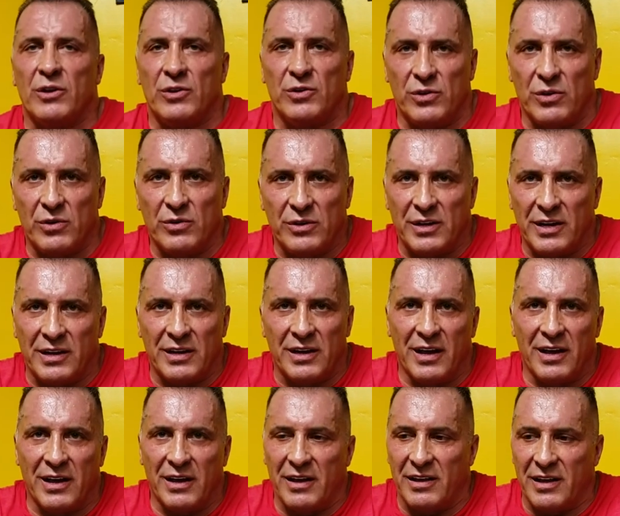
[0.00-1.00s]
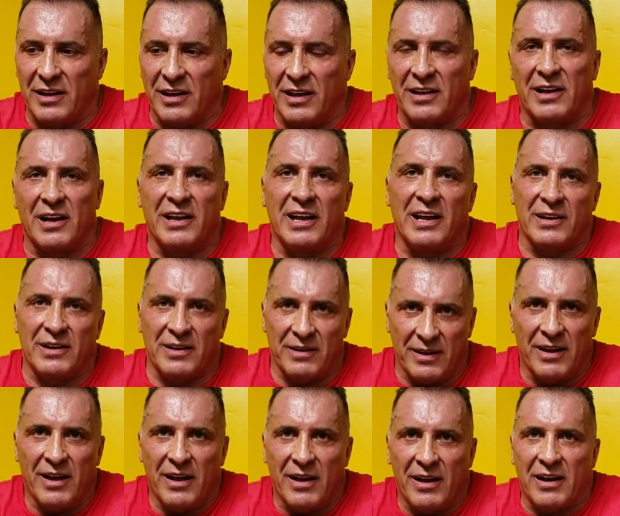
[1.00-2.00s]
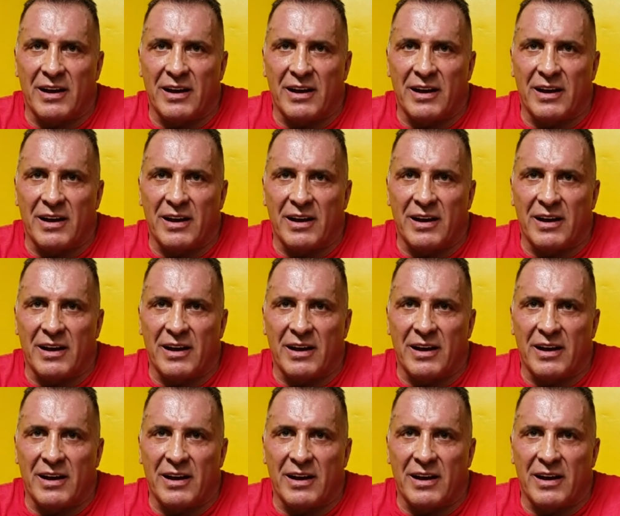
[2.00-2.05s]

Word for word: to you than uh, than clean yeah.